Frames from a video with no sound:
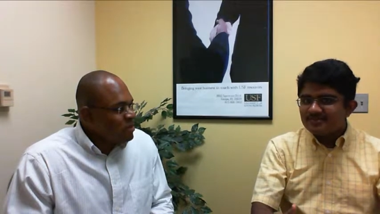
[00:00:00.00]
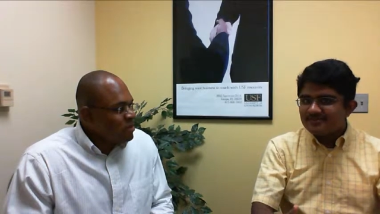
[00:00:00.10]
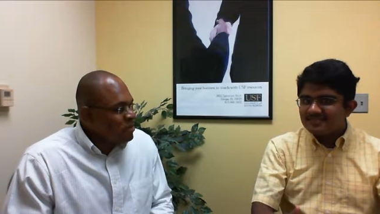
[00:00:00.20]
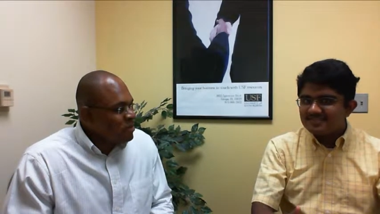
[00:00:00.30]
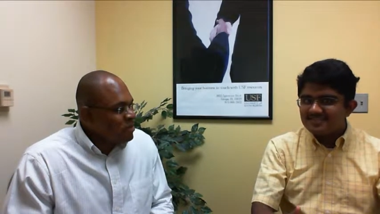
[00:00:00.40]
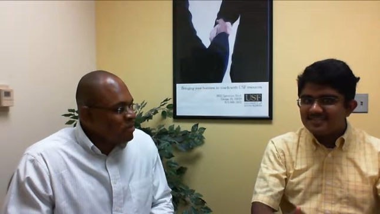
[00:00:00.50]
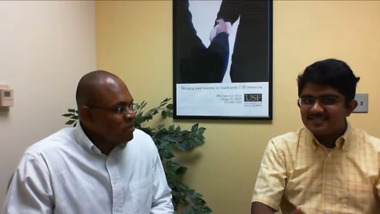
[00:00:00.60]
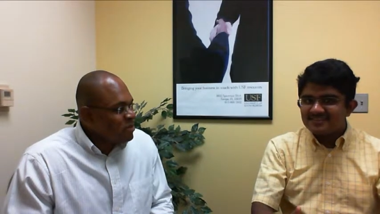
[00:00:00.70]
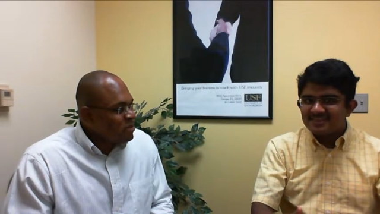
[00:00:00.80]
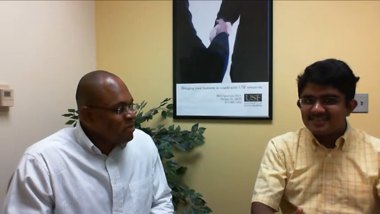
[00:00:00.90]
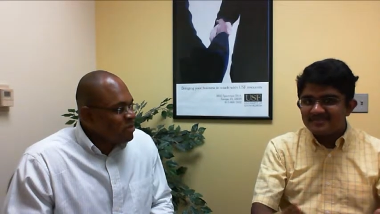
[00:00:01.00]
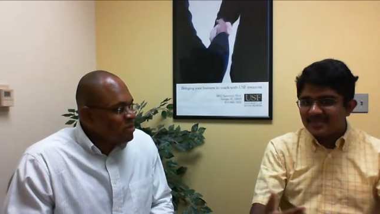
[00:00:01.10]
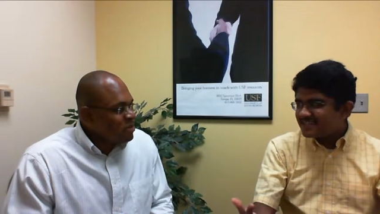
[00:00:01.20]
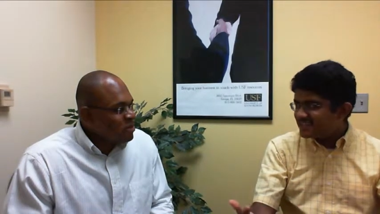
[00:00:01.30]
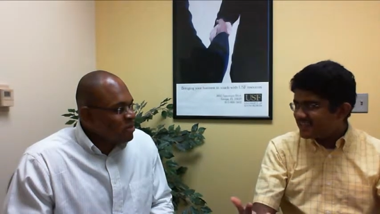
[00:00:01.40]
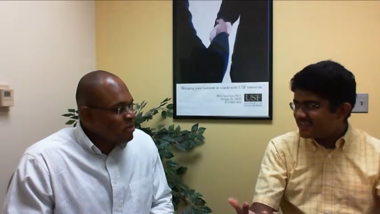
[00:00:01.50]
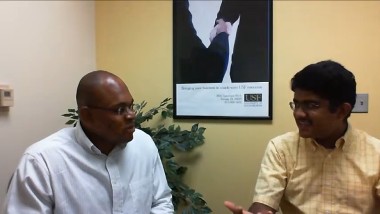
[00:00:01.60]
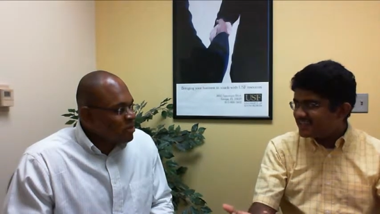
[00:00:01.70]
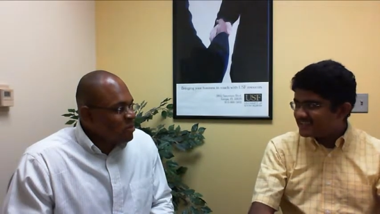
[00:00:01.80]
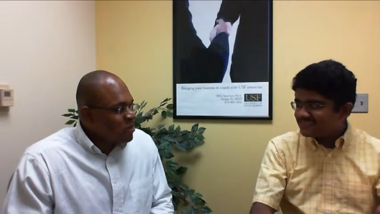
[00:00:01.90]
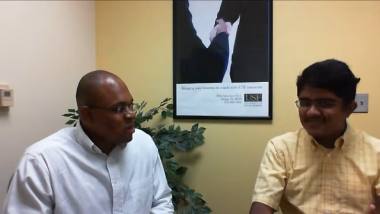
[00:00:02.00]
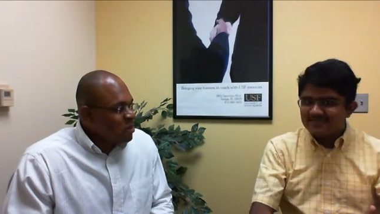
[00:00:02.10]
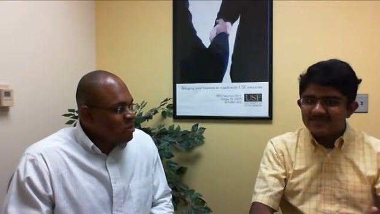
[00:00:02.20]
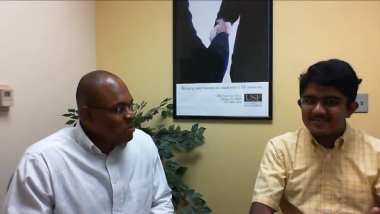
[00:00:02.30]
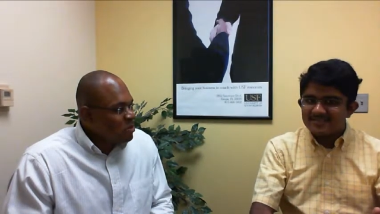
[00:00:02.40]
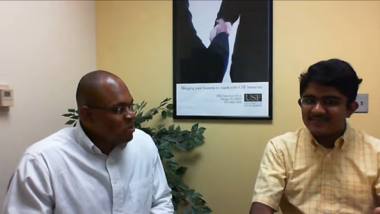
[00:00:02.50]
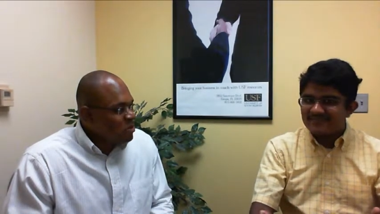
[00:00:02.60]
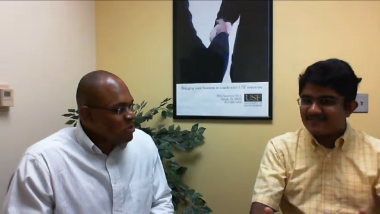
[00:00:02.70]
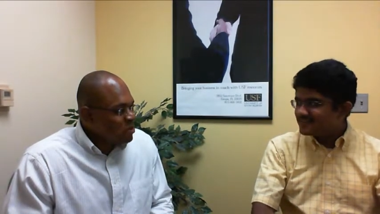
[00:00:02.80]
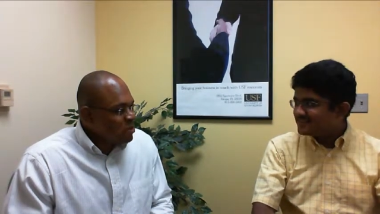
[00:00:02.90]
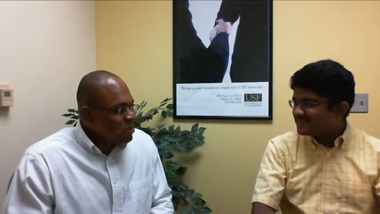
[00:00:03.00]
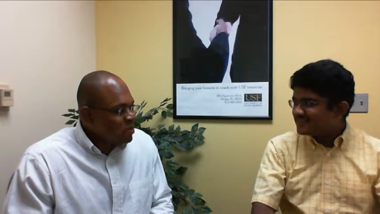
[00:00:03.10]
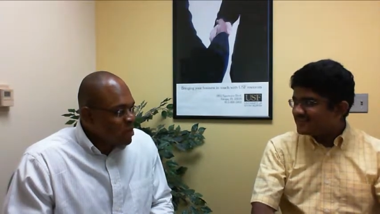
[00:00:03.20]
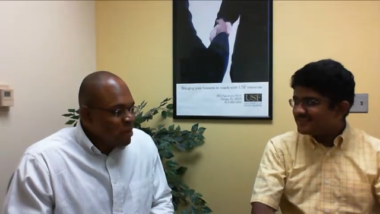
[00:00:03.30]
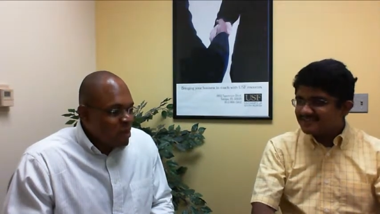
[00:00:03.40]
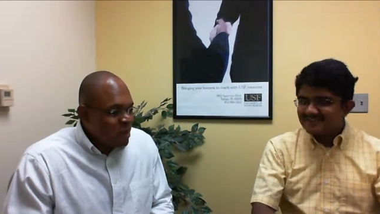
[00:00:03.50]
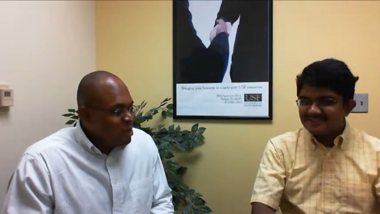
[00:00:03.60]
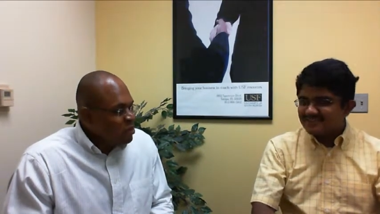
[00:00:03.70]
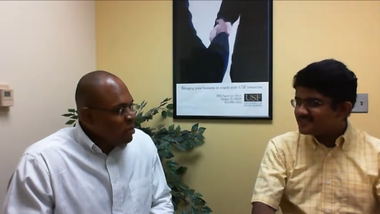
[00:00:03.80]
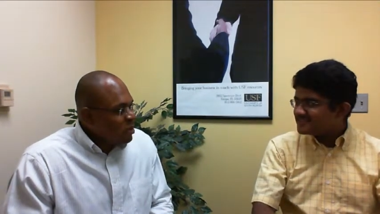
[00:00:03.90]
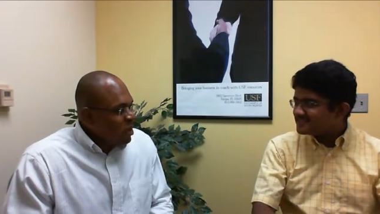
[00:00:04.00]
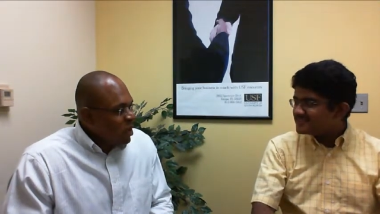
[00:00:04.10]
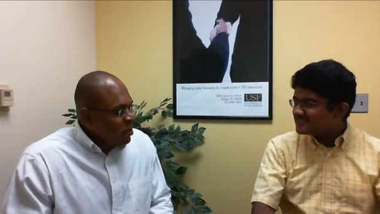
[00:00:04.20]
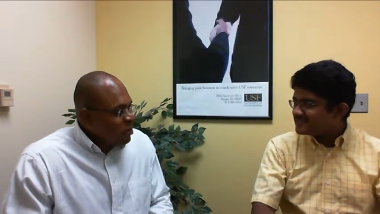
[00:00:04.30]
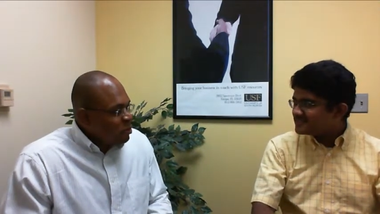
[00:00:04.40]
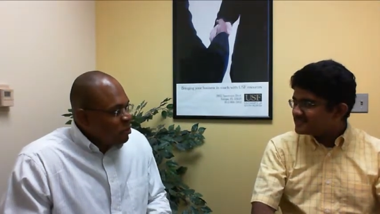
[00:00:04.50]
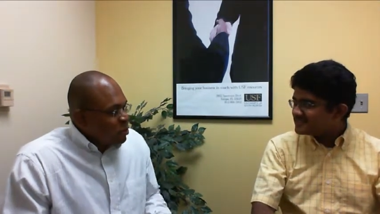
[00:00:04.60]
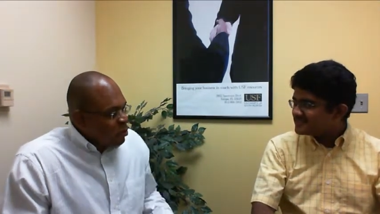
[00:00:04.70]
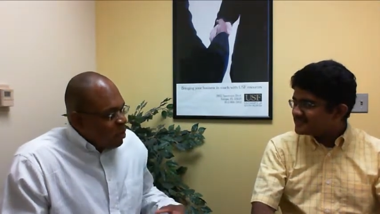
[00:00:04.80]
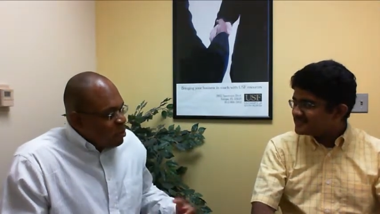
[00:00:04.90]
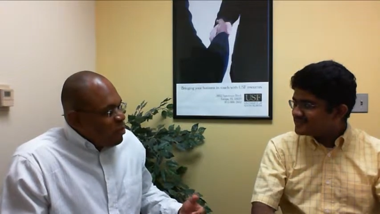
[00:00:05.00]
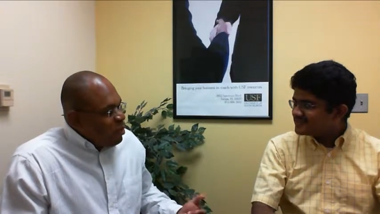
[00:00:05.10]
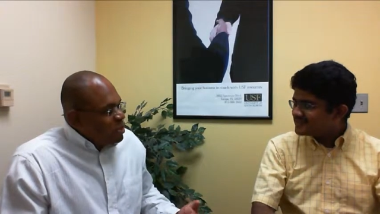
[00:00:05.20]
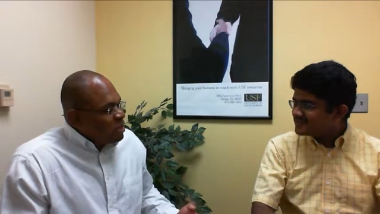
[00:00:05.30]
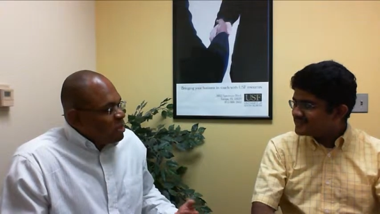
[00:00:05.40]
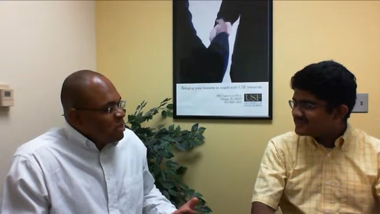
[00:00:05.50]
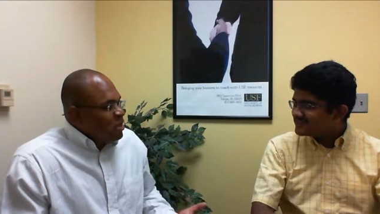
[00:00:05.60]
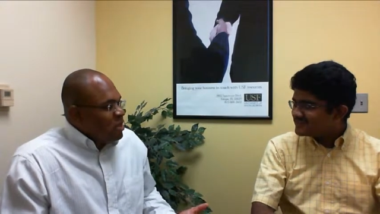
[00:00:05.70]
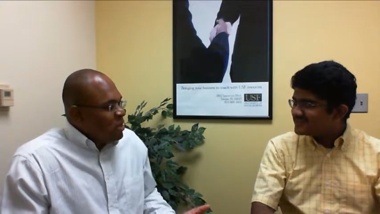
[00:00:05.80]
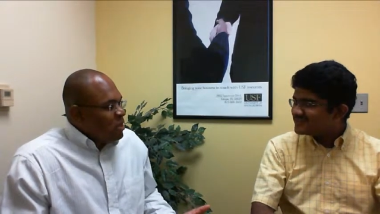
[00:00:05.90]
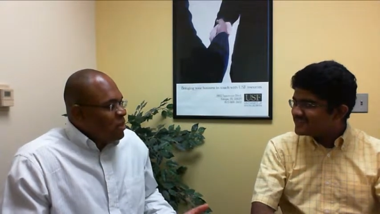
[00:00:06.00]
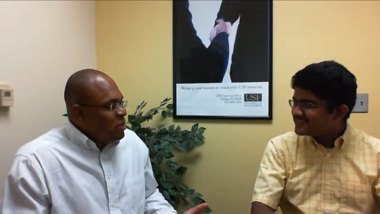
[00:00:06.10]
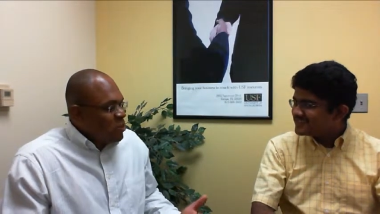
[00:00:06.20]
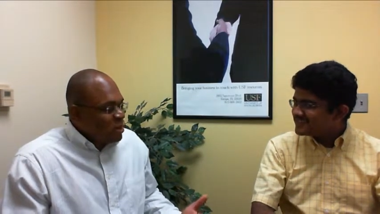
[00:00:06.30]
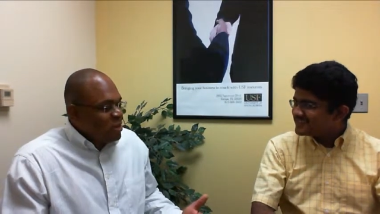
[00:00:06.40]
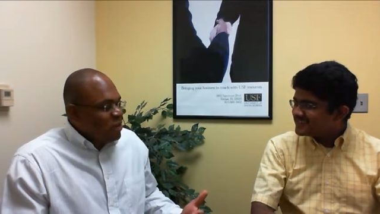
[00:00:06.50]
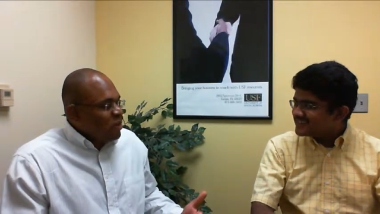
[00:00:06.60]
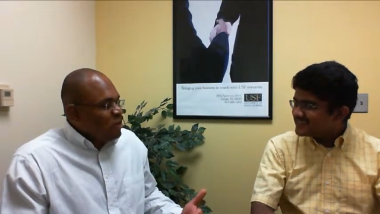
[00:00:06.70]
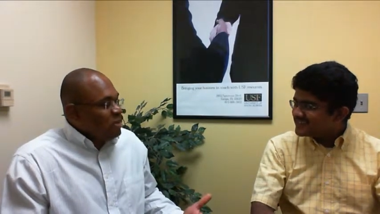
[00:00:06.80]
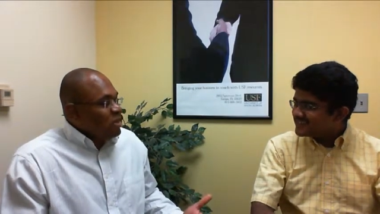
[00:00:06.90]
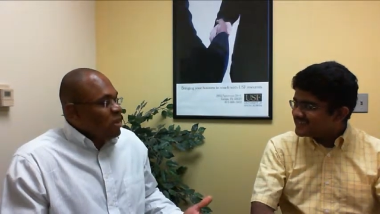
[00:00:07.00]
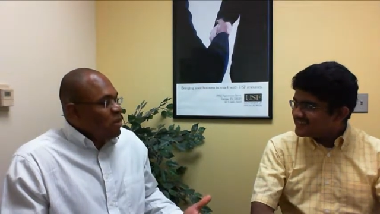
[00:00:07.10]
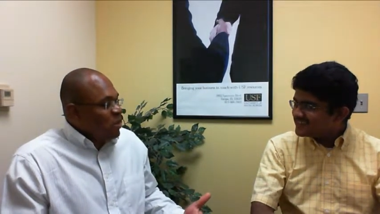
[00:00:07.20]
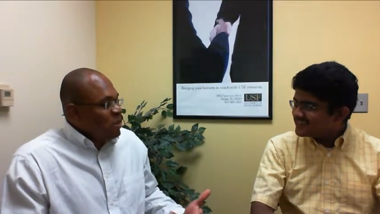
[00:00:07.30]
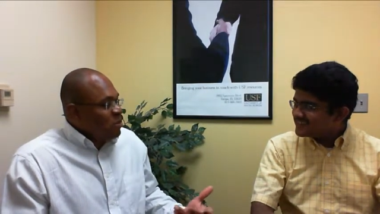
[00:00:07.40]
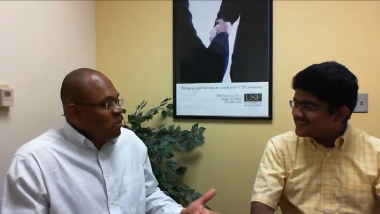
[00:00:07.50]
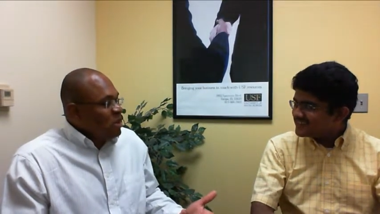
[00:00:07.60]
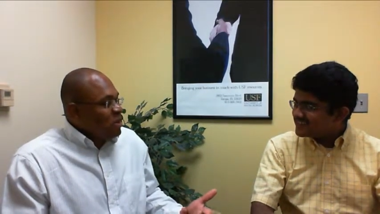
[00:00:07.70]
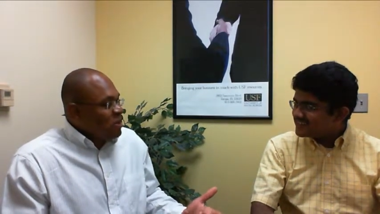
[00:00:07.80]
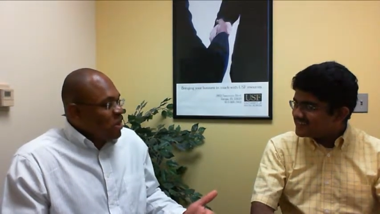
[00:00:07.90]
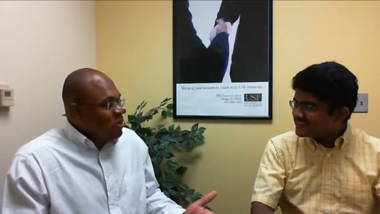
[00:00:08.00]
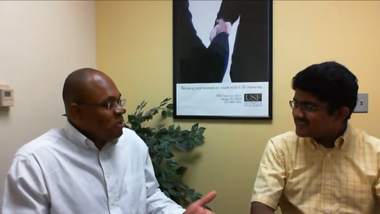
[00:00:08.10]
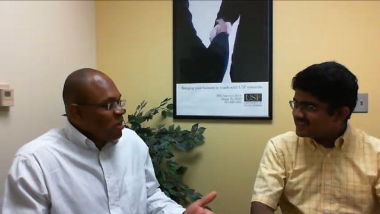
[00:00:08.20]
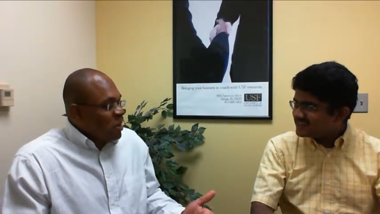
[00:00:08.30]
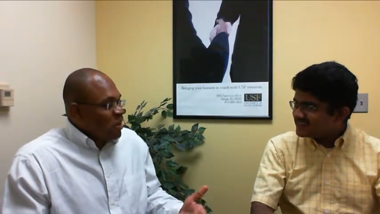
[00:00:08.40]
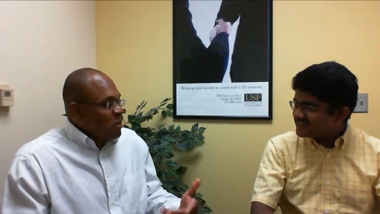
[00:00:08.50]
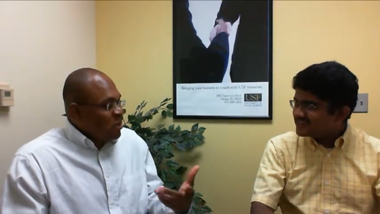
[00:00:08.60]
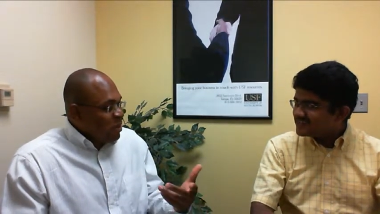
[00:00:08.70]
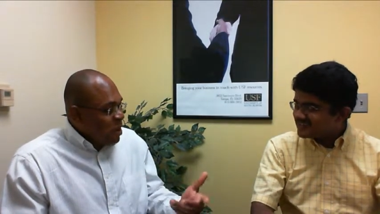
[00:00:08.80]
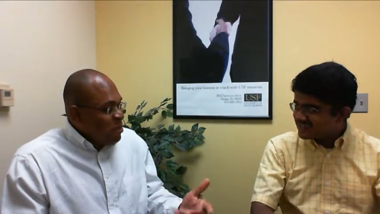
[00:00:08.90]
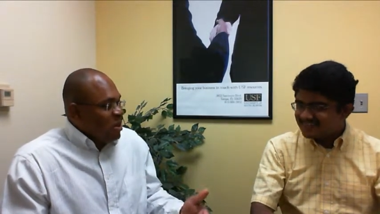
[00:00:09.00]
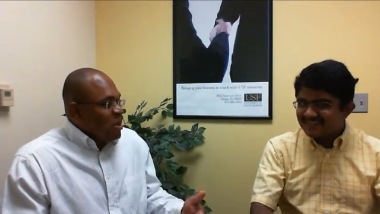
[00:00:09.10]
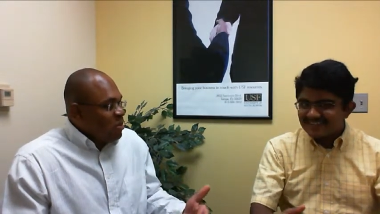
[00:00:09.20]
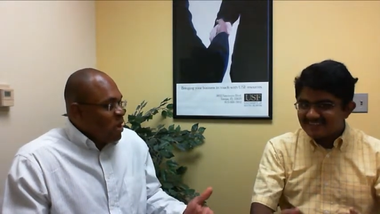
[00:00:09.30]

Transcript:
Speaker 1: university, as many think, such as uh, U S F.
Speaker 2: All right, so uh, what you are basically saying here, U S F does not have uh, the big name like uh, M